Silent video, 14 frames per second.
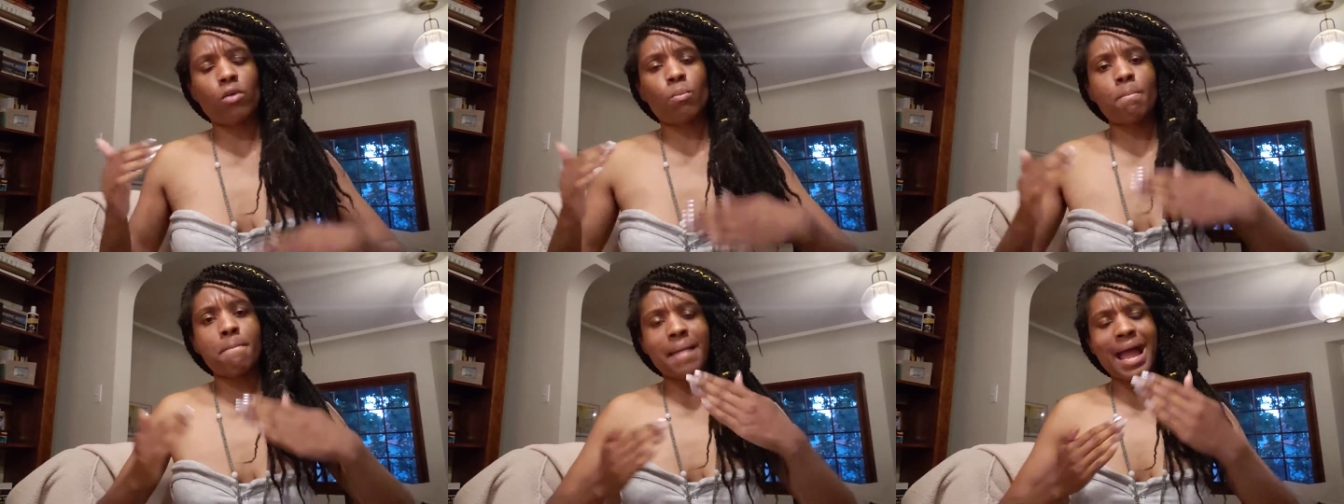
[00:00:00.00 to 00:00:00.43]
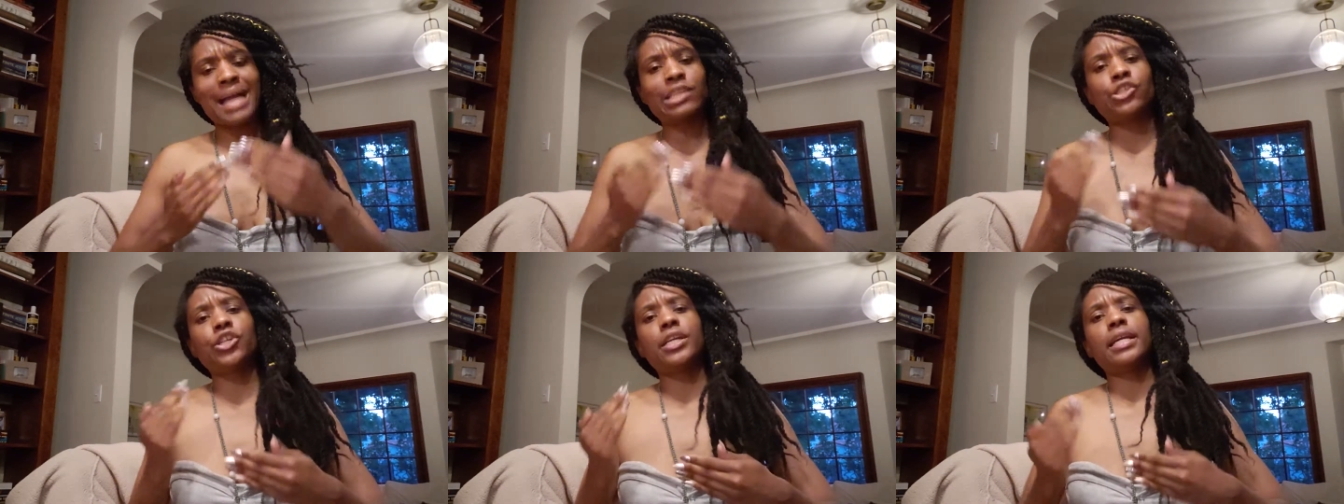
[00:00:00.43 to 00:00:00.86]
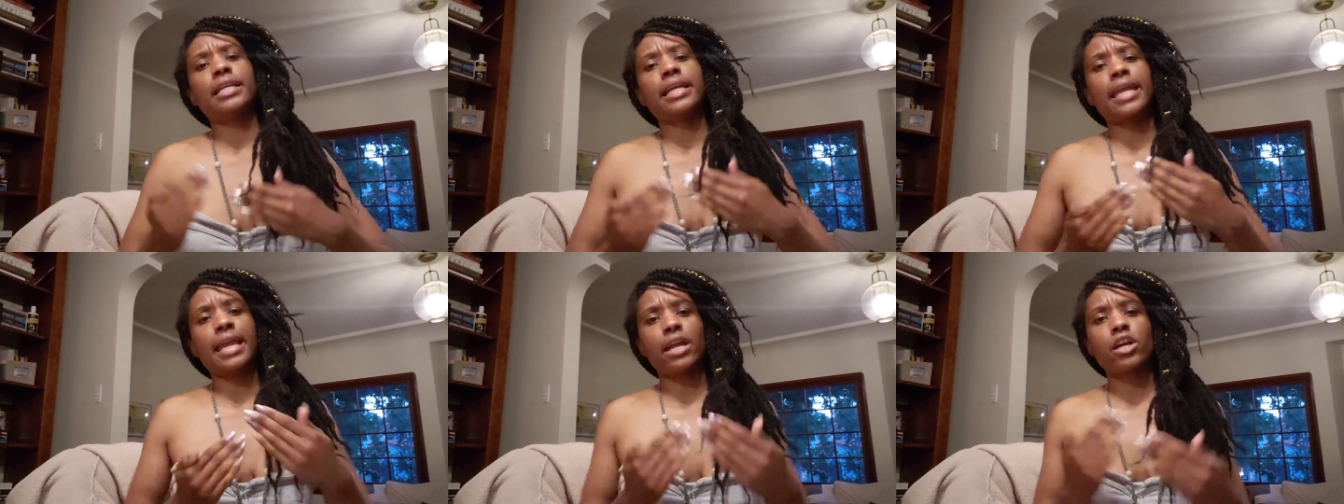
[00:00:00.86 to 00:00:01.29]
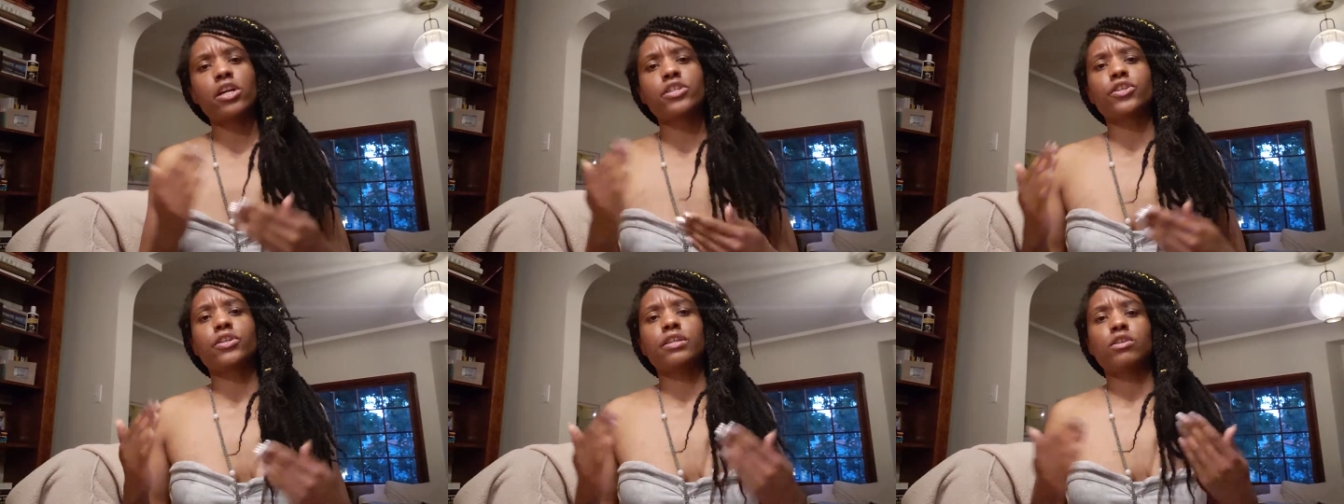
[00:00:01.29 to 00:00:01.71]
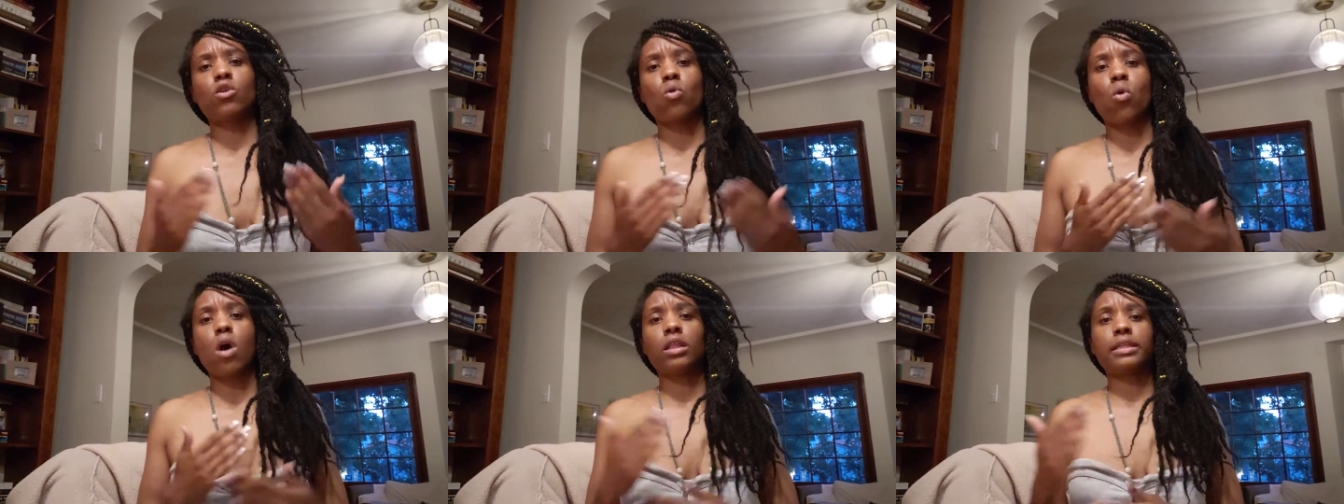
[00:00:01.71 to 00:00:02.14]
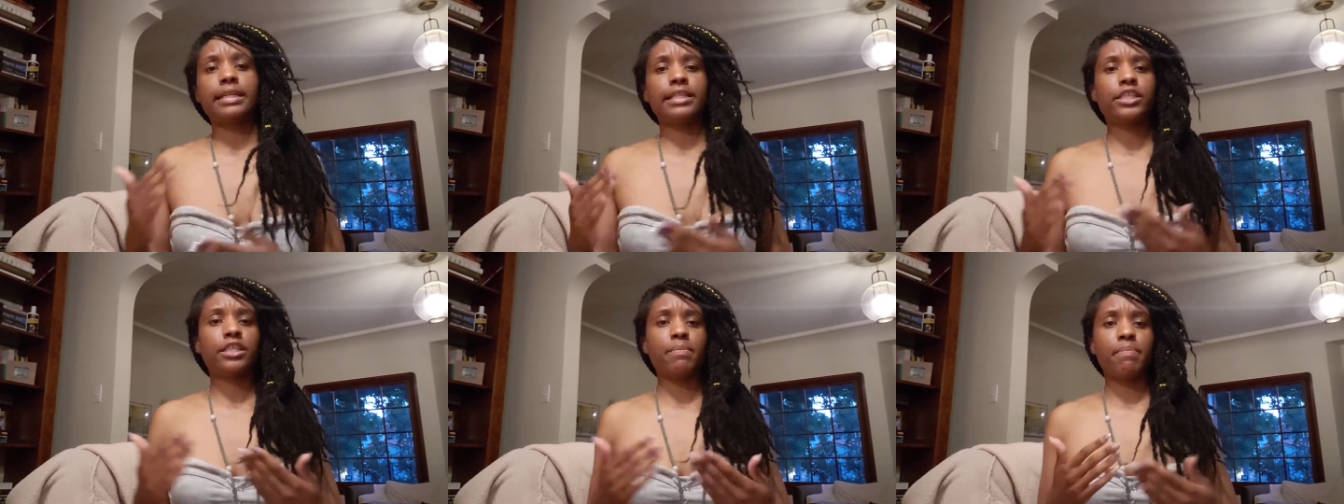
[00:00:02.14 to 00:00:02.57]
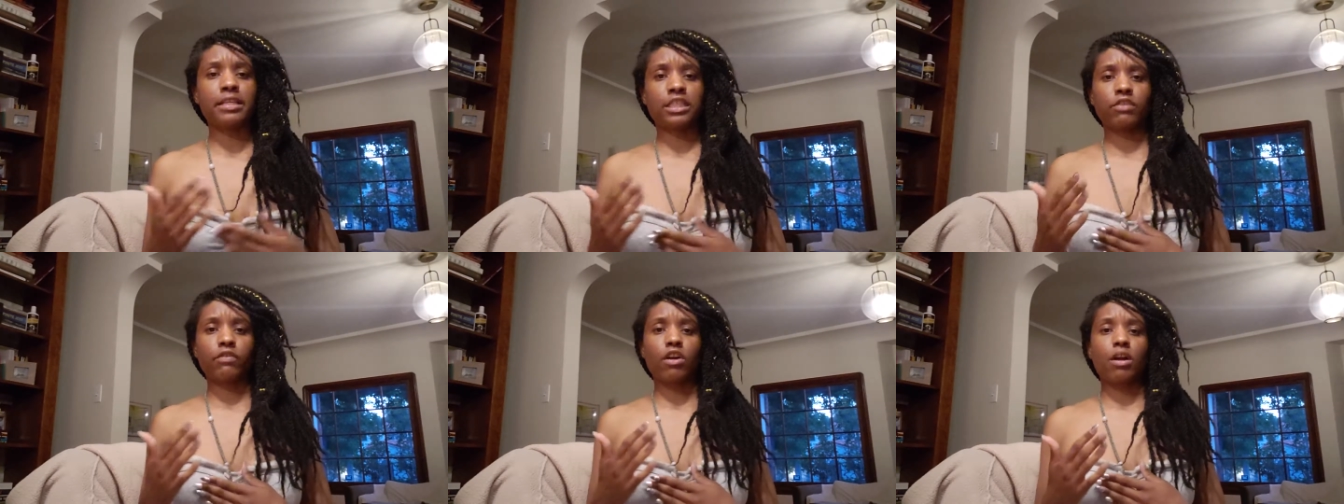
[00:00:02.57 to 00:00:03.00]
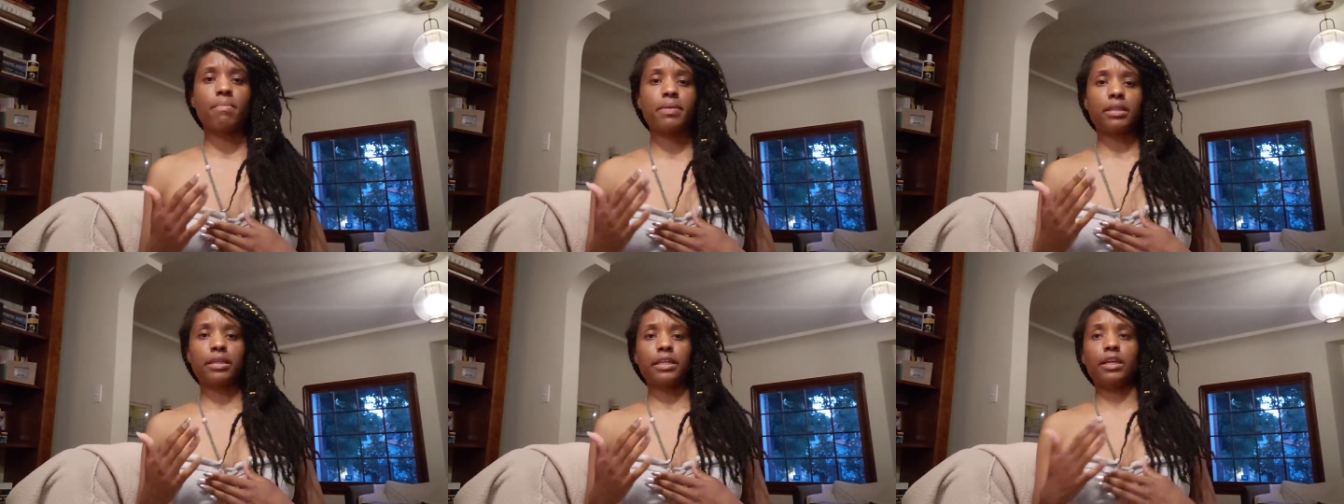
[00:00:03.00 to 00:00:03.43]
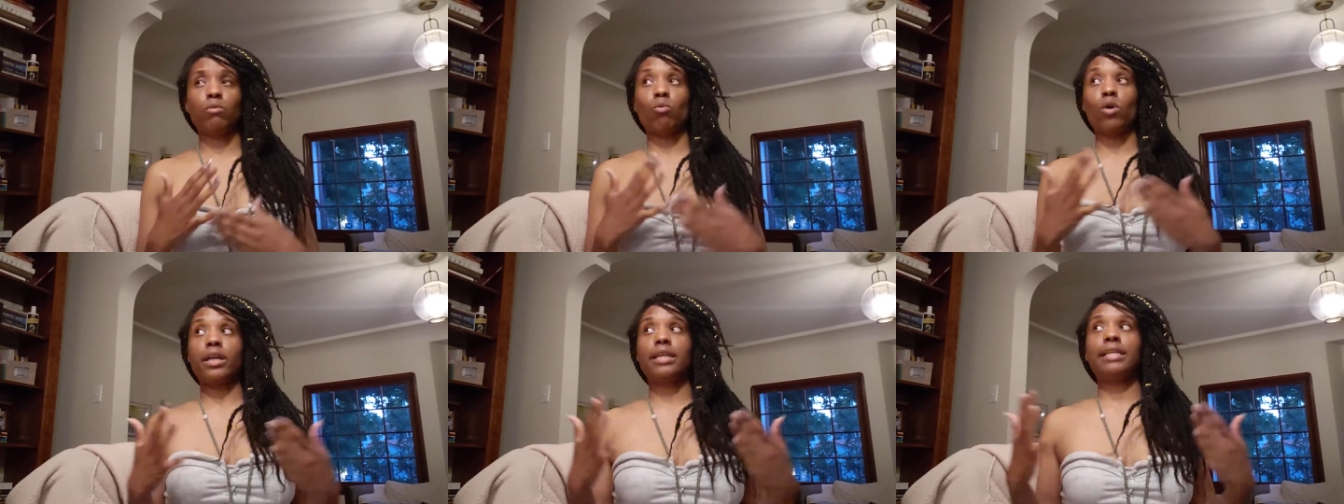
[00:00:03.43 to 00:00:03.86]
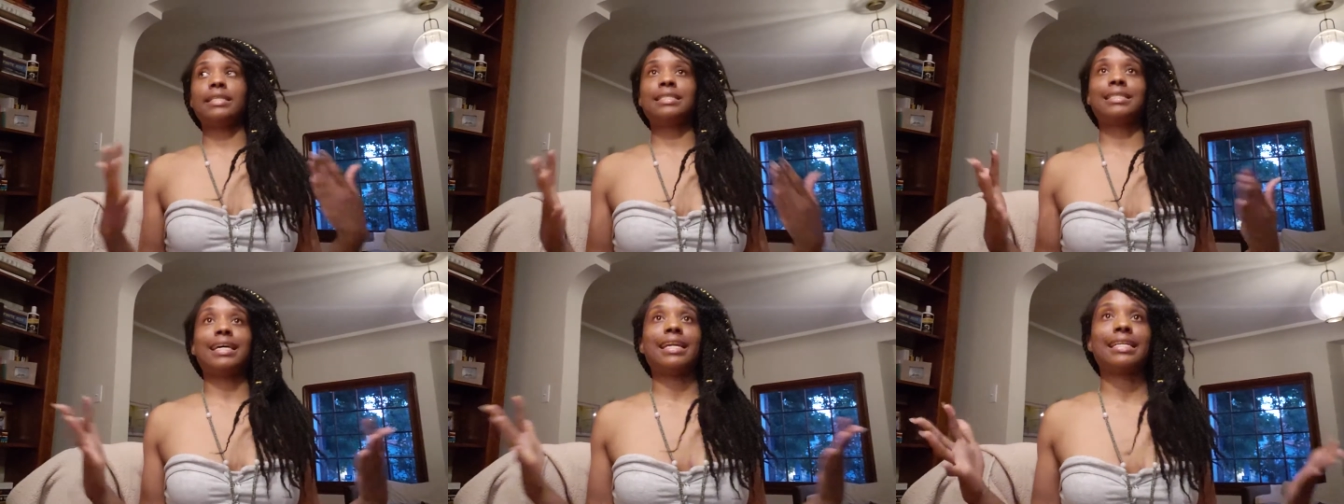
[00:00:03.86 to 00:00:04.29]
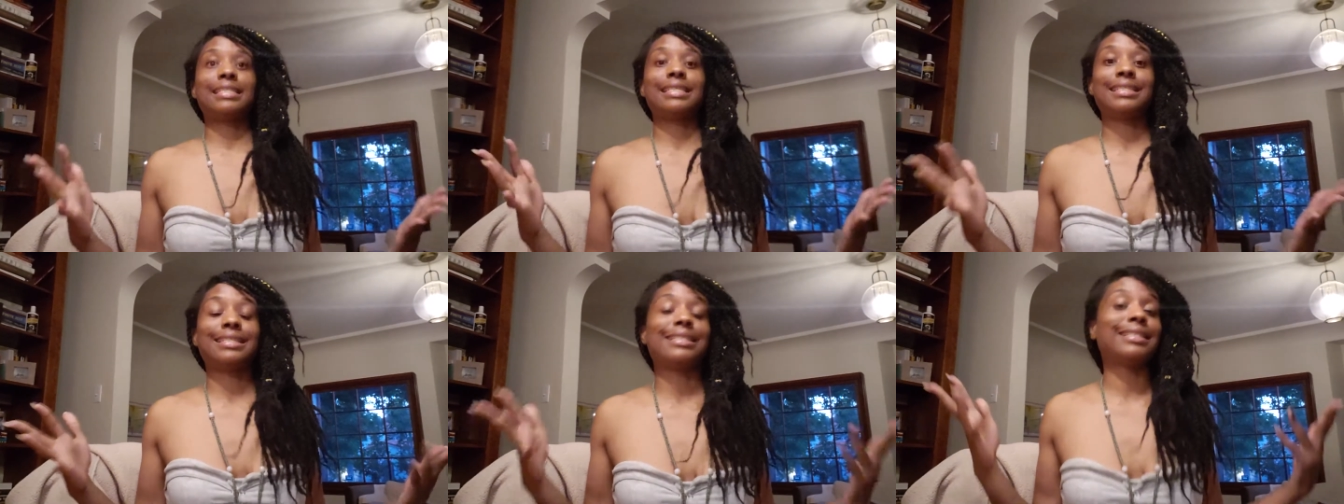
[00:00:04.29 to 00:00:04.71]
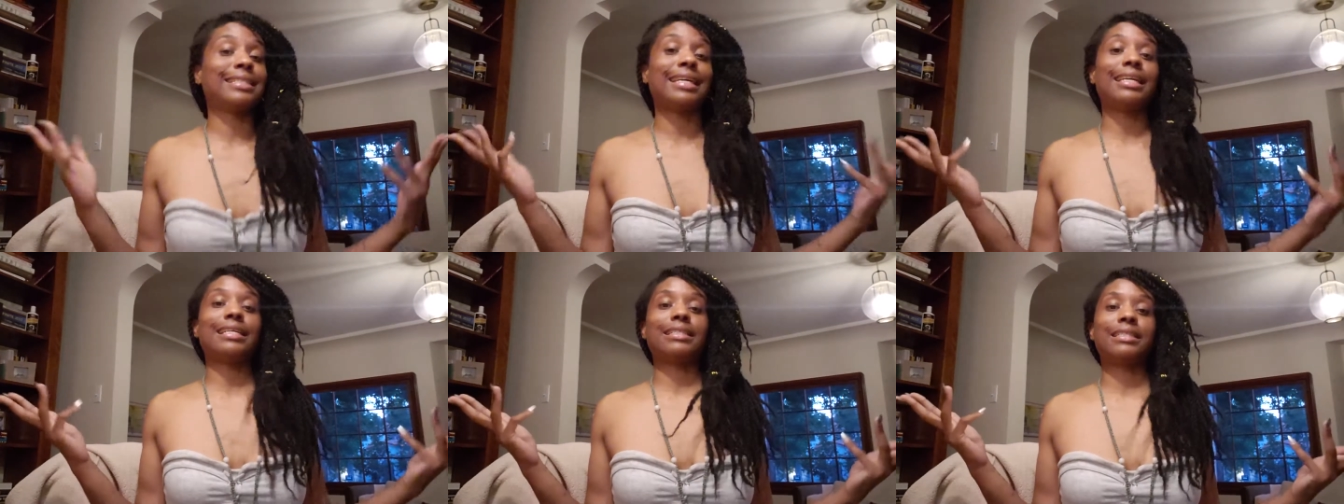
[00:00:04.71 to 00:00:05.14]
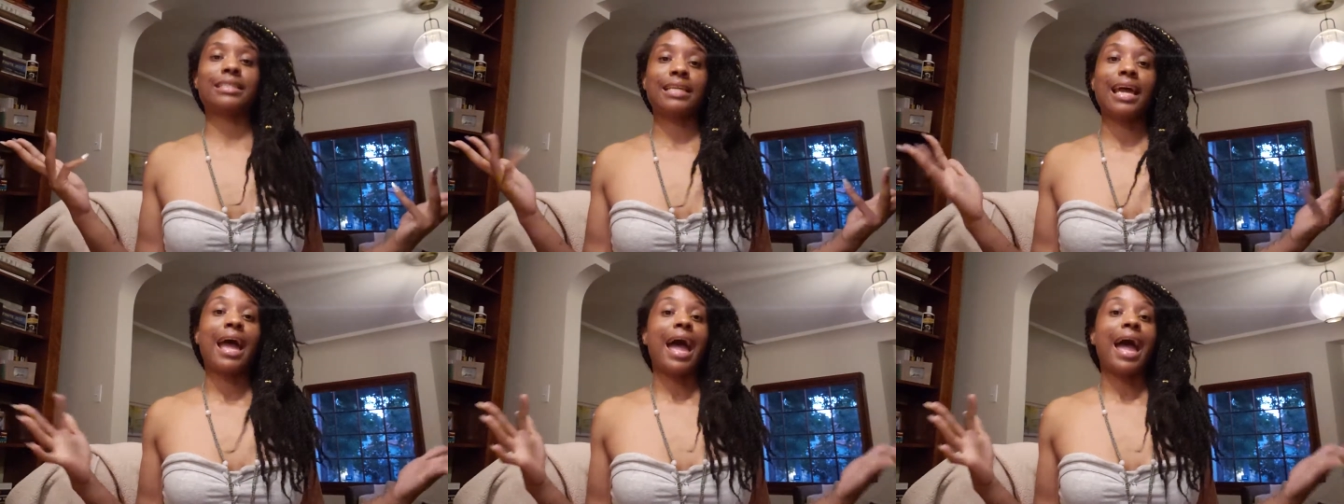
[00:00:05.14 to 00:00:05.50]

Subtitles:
matching in character and in quality to the best of our ability what it is that existence is,